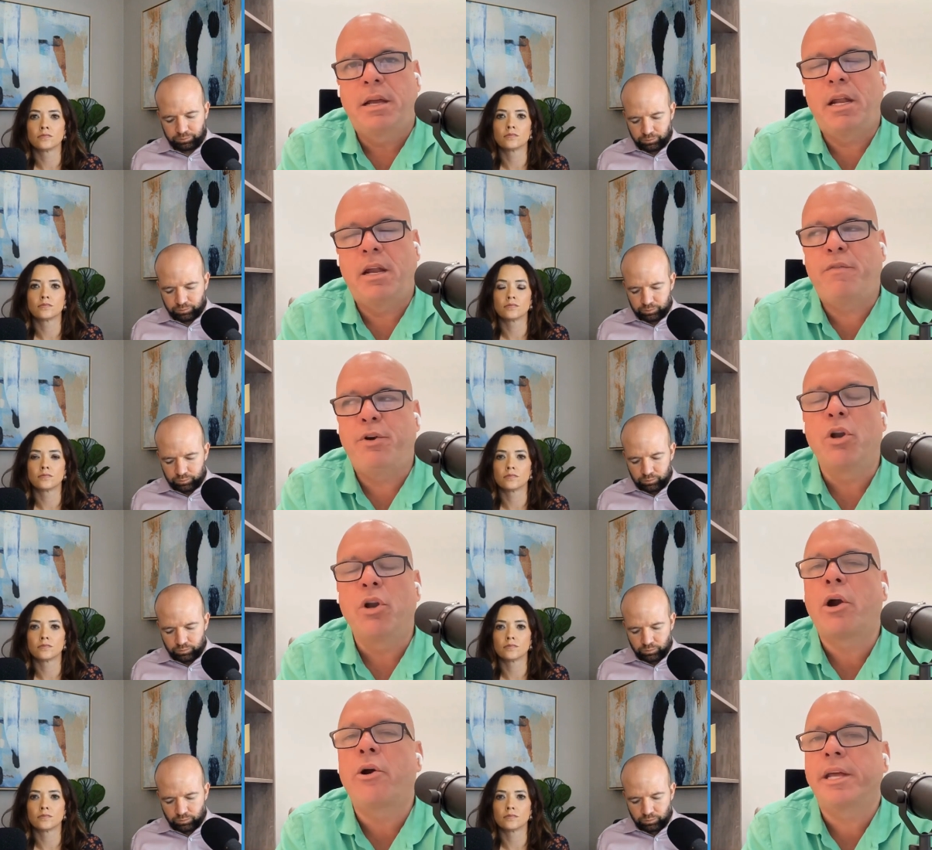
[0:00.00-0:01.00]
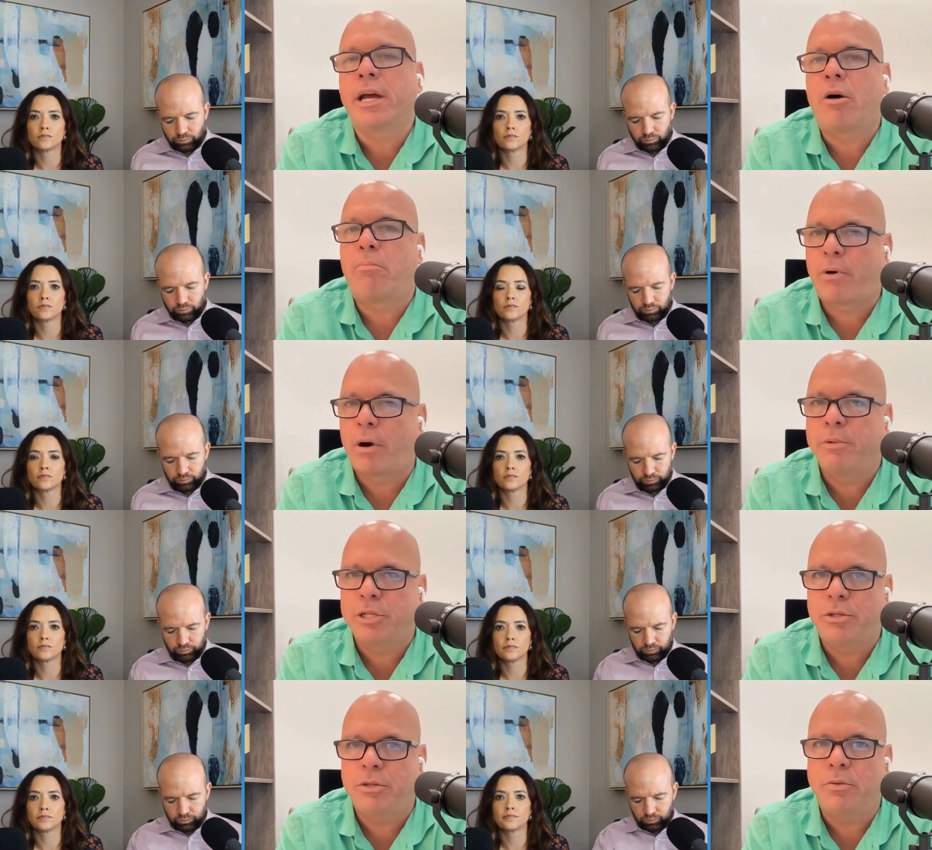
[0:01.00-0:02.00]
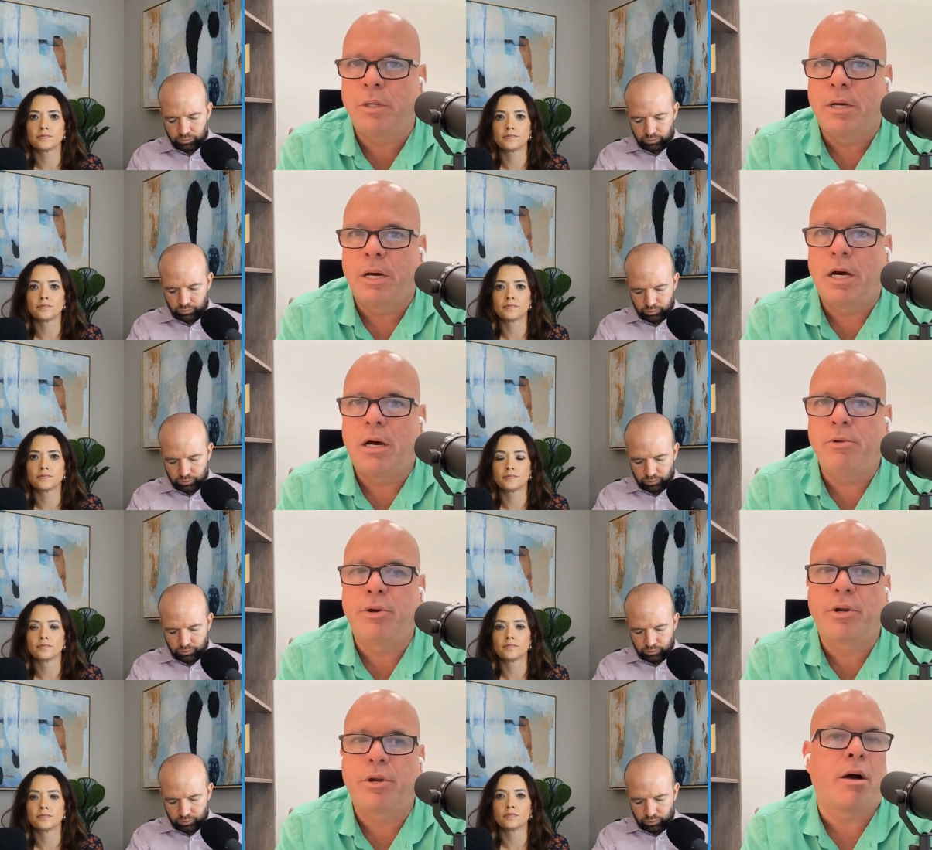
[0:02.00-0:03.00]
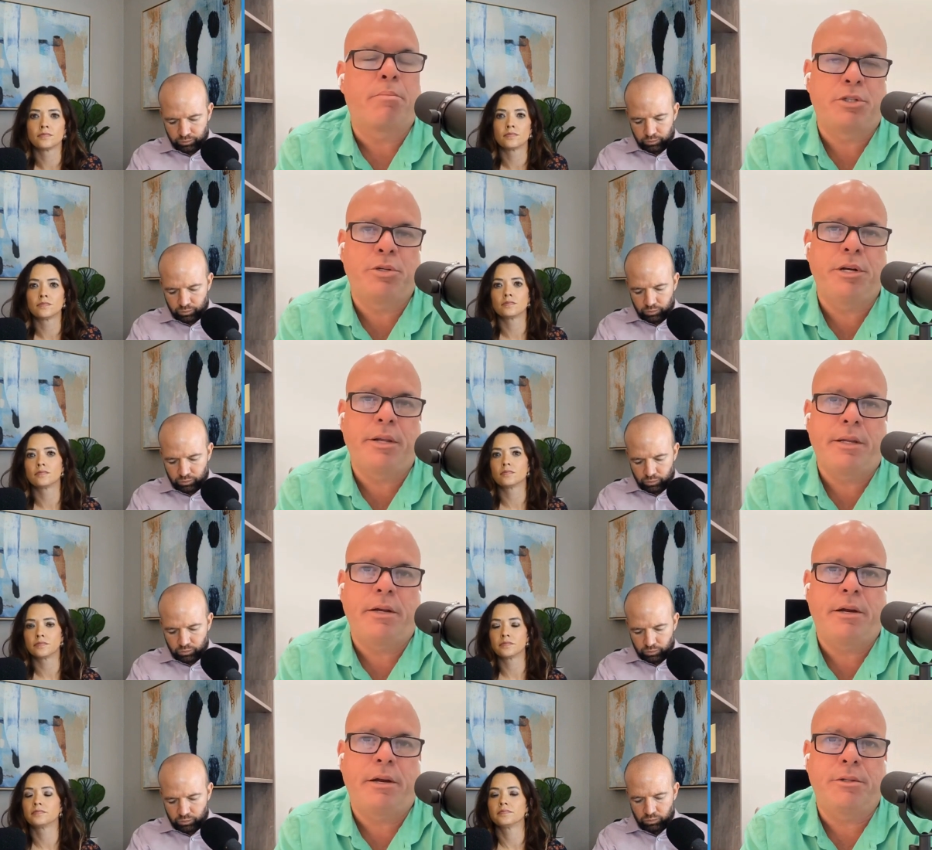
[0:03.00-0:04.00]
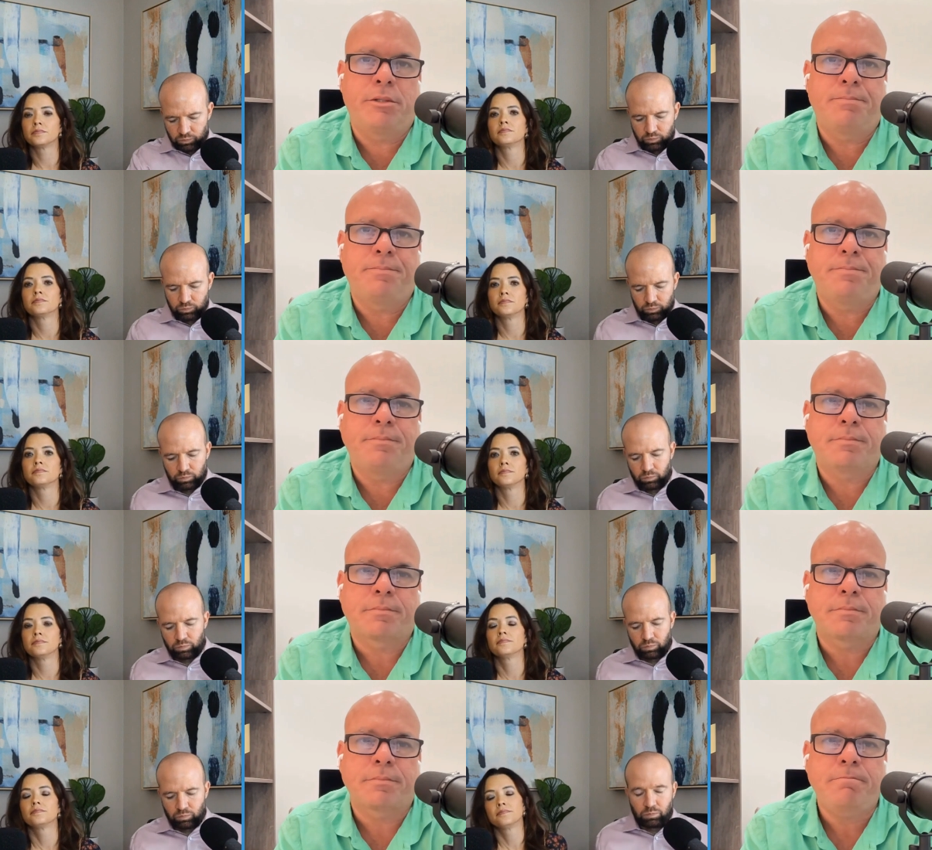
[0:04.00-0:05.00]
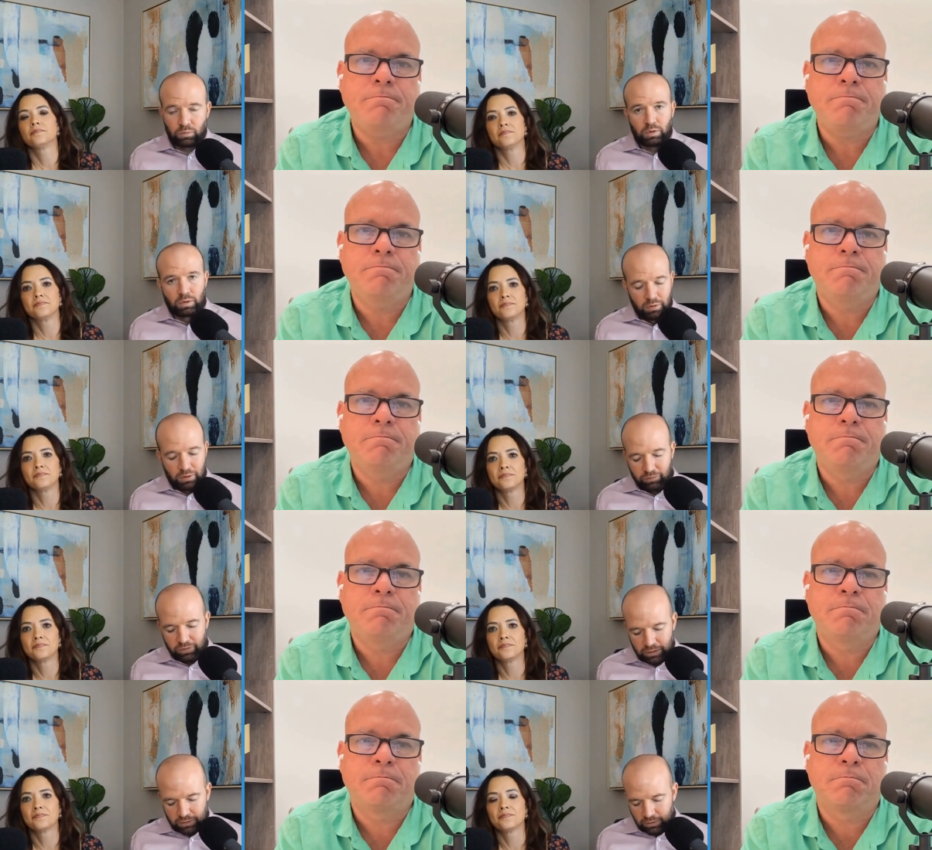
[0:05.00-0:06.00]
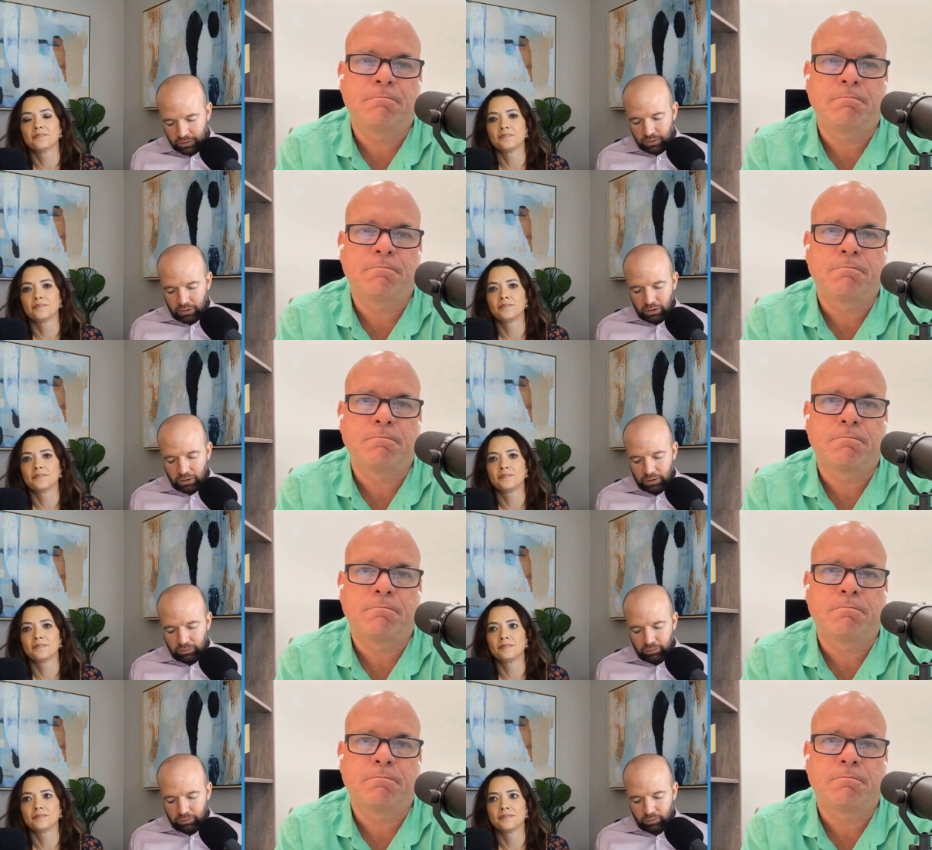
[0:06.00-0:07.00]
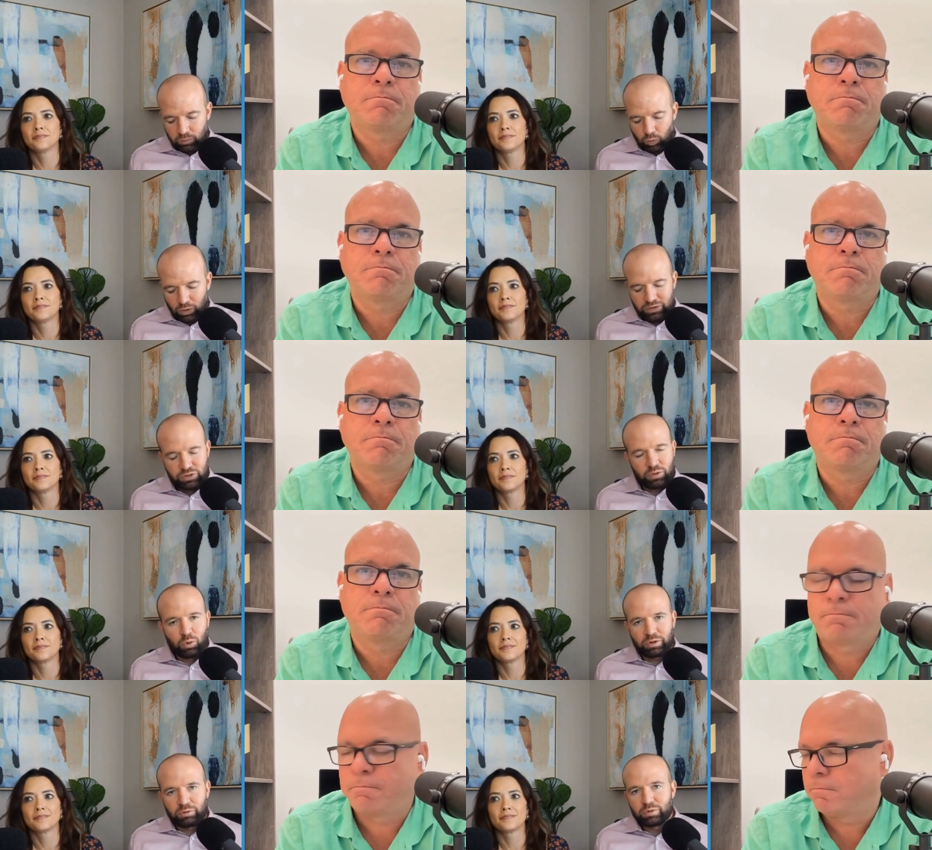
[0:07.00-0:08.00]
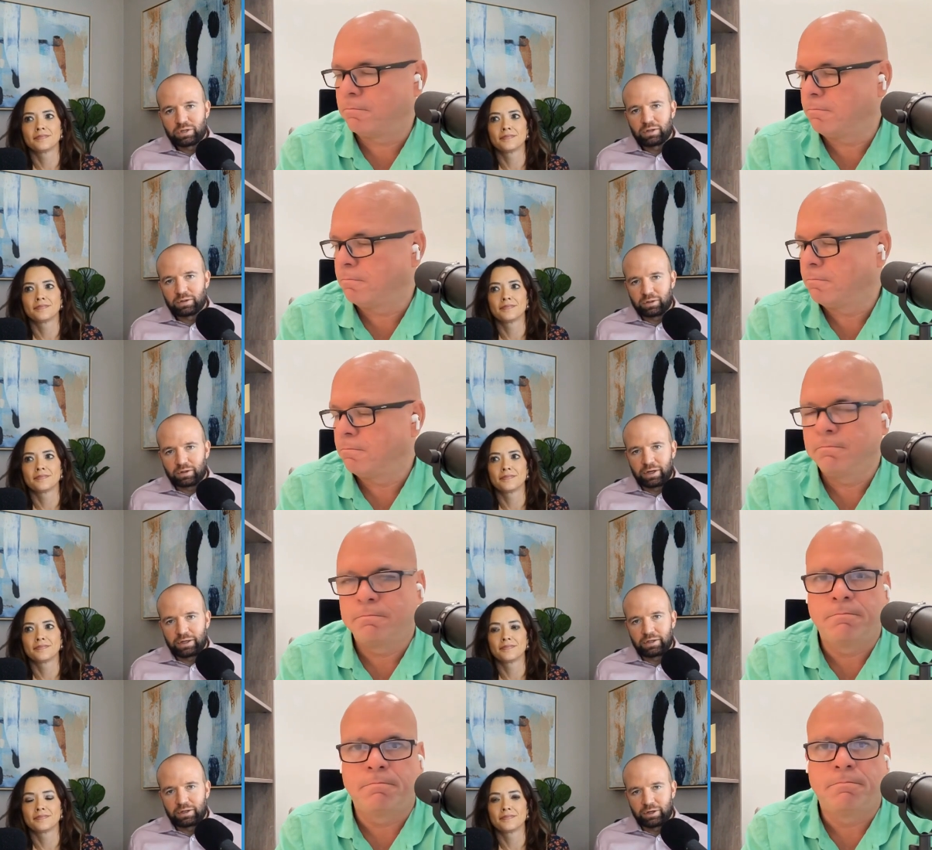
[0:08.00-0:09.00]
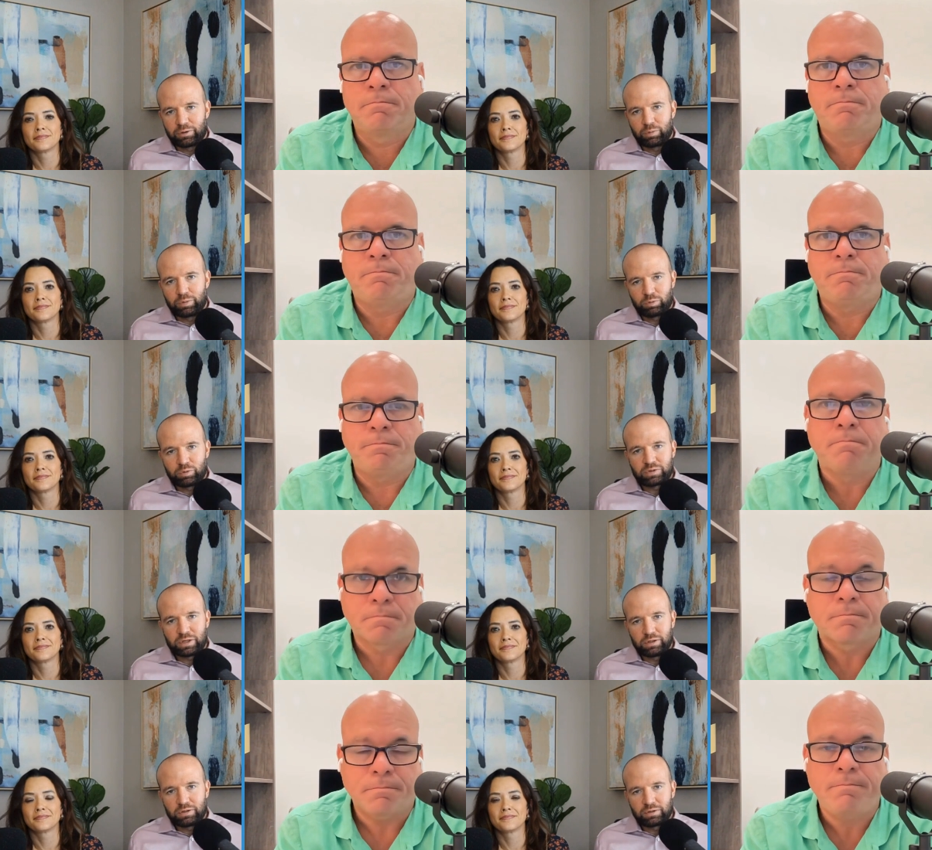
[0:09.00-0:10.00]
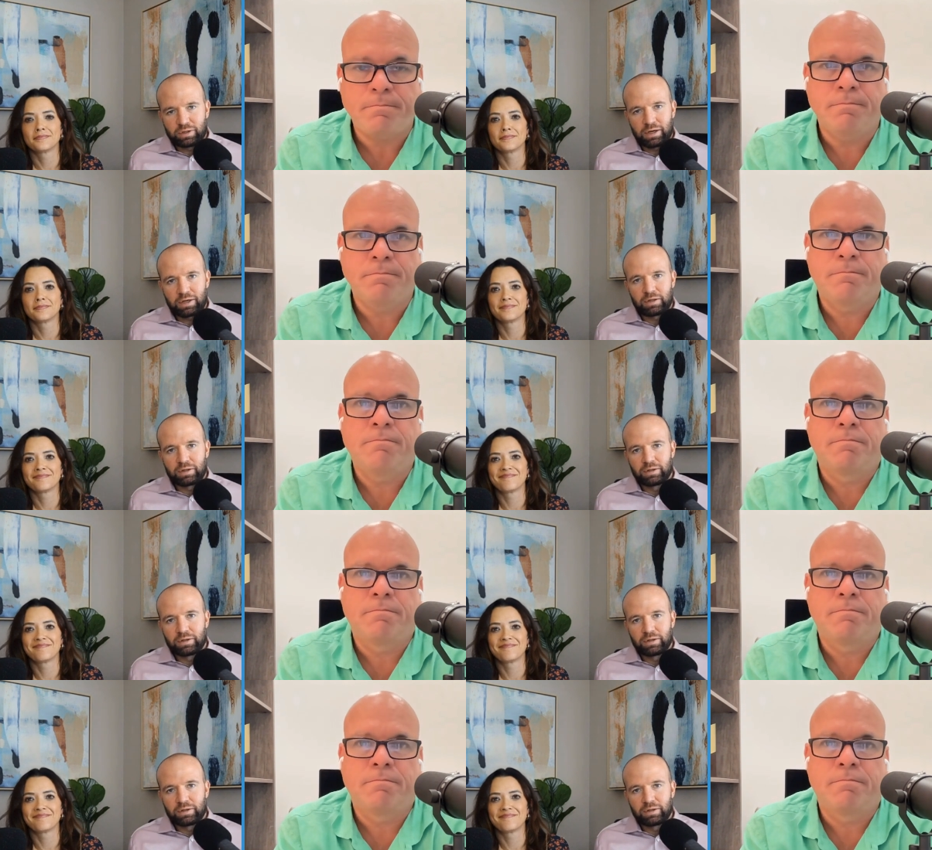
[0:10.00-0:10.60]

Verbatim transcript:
Speaker 1: And if you're learning, I'll promise you um, you're going to get opportunity to lead others.
Speaker 2: Love that. Um, what does your morning routine look like? Are you a big routine
Speaker 1: guy?